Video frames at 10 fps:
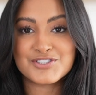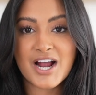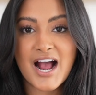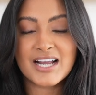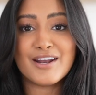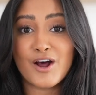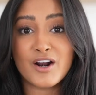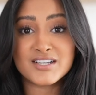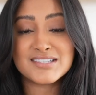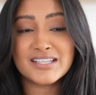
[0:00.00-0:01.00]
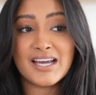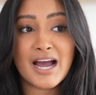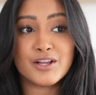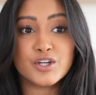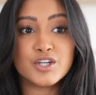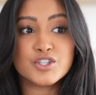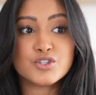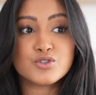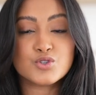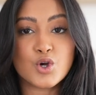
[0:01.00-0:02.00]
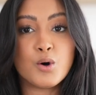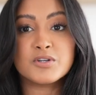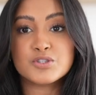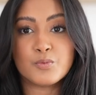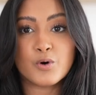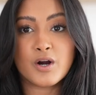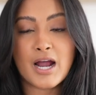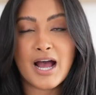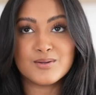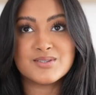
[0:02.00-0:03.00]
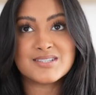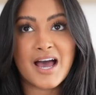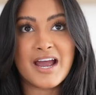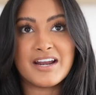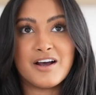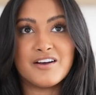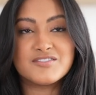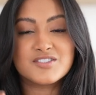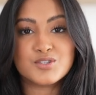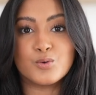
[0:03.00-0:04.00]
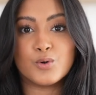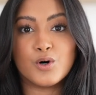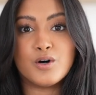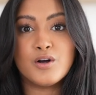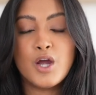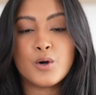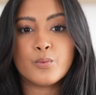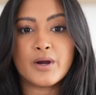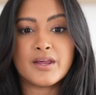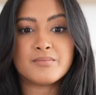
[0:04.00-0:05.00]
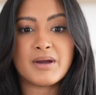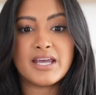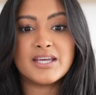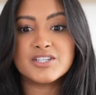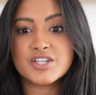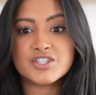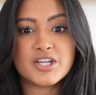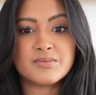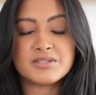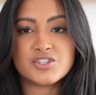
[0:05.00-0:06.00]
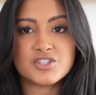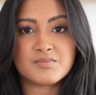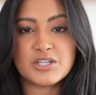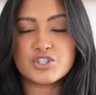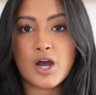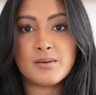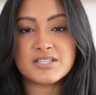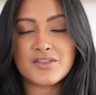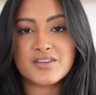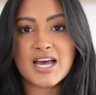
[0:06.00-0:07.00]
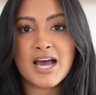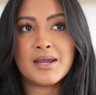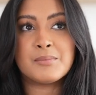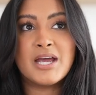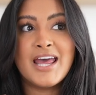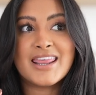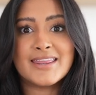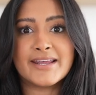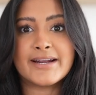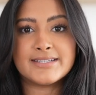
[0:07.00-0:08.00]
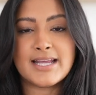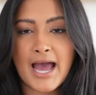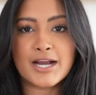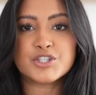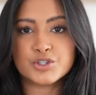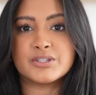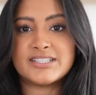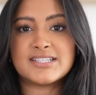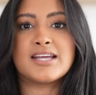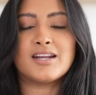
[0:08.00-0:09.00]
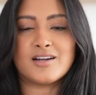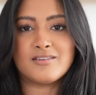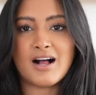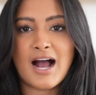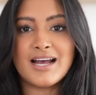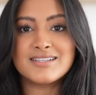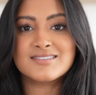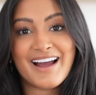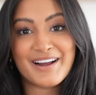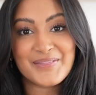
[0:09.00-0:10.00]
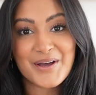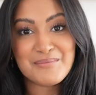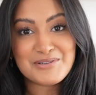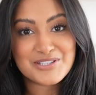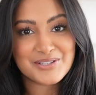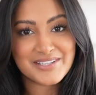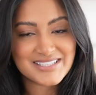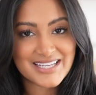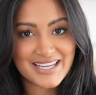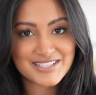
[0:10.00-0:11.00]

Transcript: track, and honestly I learned so much more outside of school with my internships and just my jobs at the time than I actually did in class. I got the opportunity to